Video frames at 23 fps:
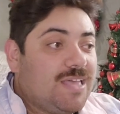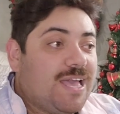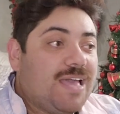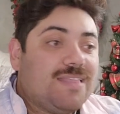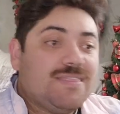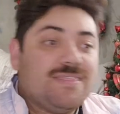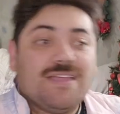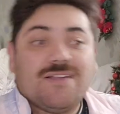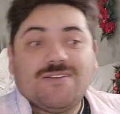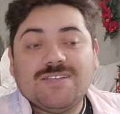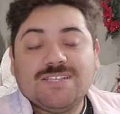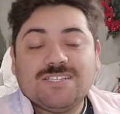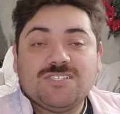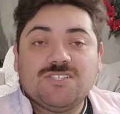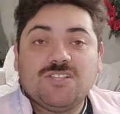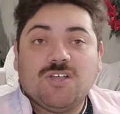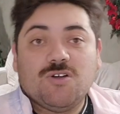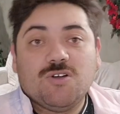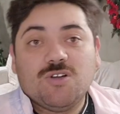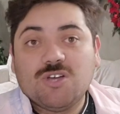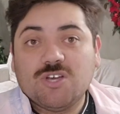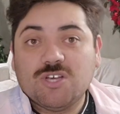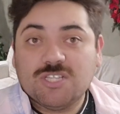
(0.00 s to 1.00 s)
then there is
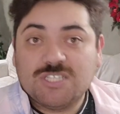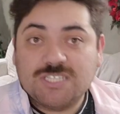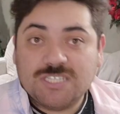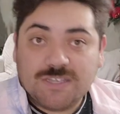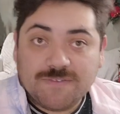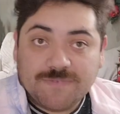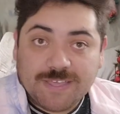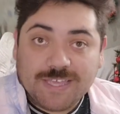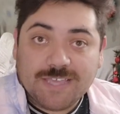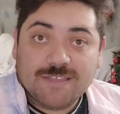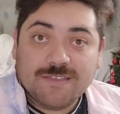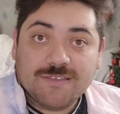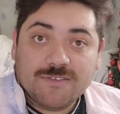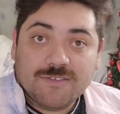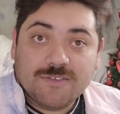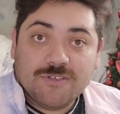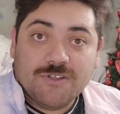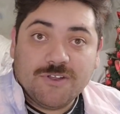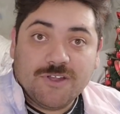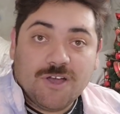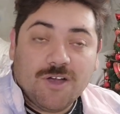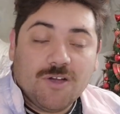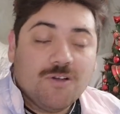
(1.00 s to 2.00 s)
no good TV,
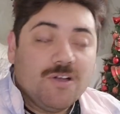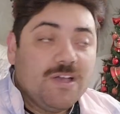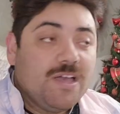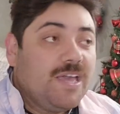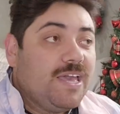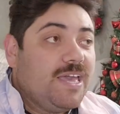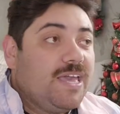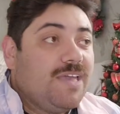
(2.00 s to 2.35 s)
you know?